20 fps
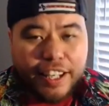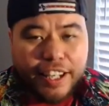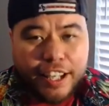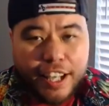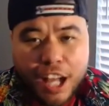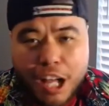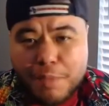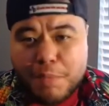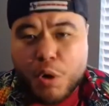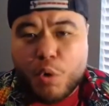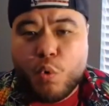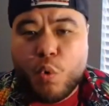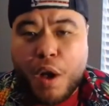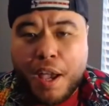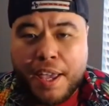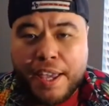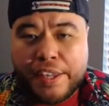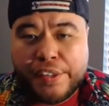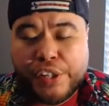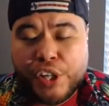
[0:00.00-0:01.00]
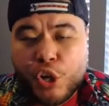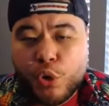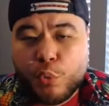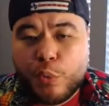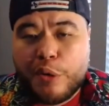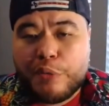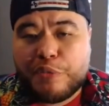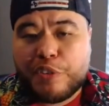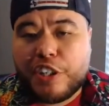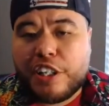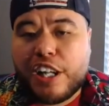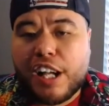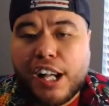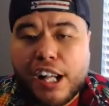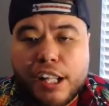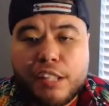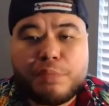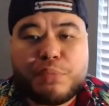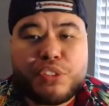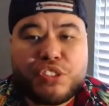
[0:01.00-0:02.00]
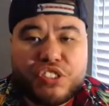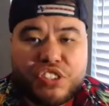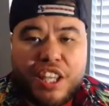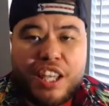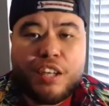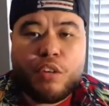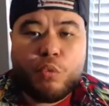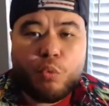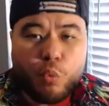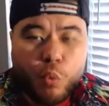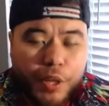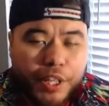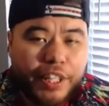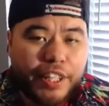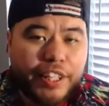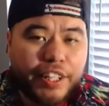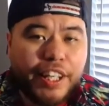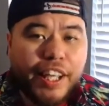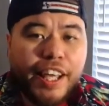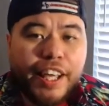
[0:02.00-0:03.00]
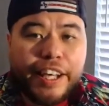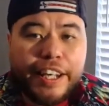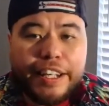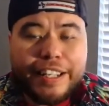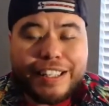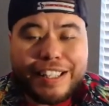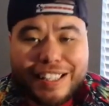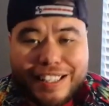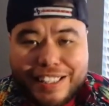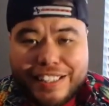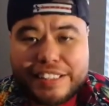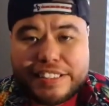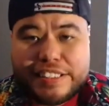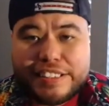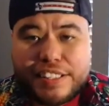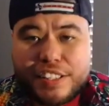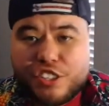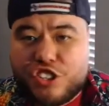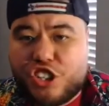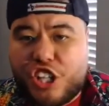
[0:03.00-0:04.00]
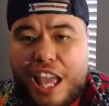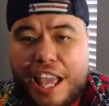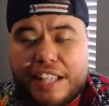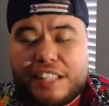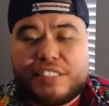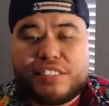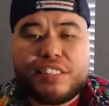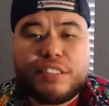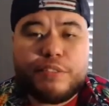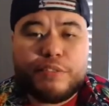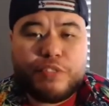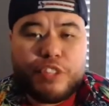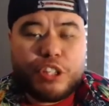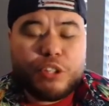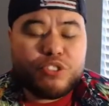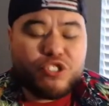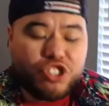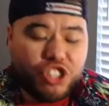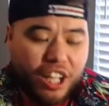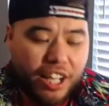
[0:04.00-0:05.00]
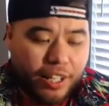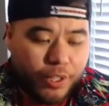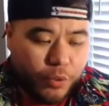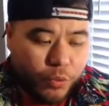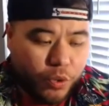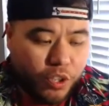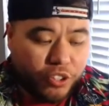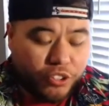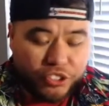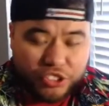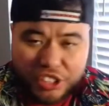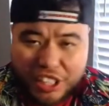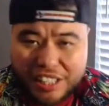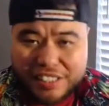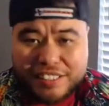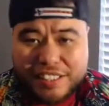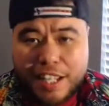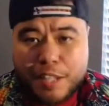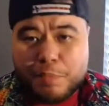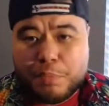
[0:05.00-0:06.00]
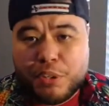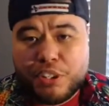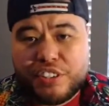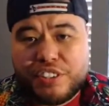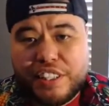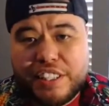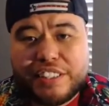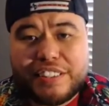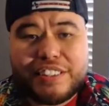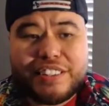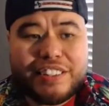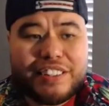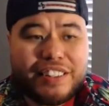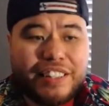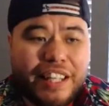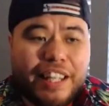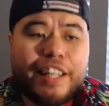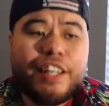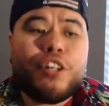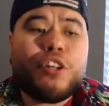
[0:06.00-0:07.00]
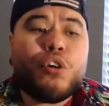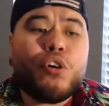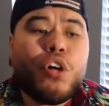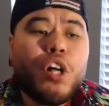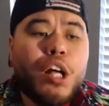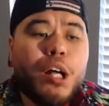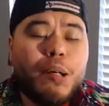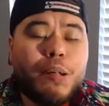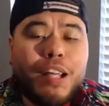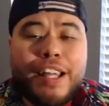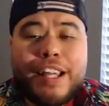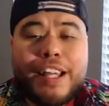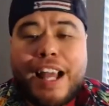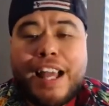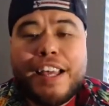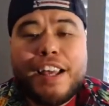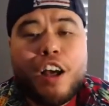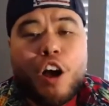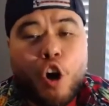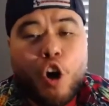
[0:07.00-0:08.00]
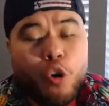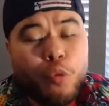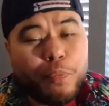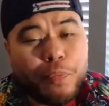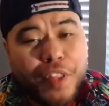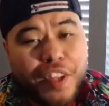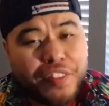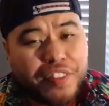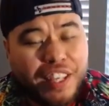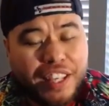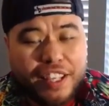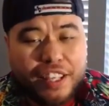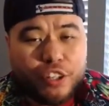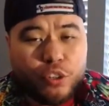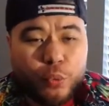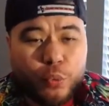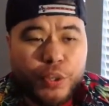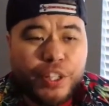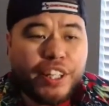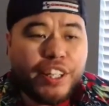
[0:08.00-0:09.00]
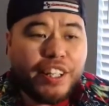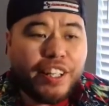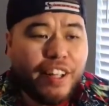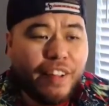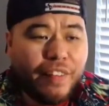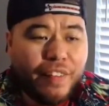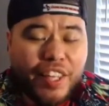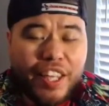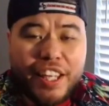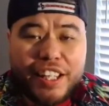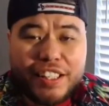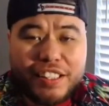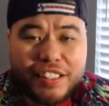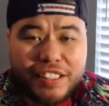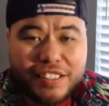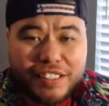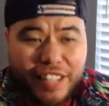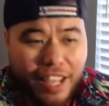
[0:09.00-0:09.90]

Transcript: come away with an upset win against the Jacksonville Jaguars. Yes, I predicted an L, and I hoped that they could win, and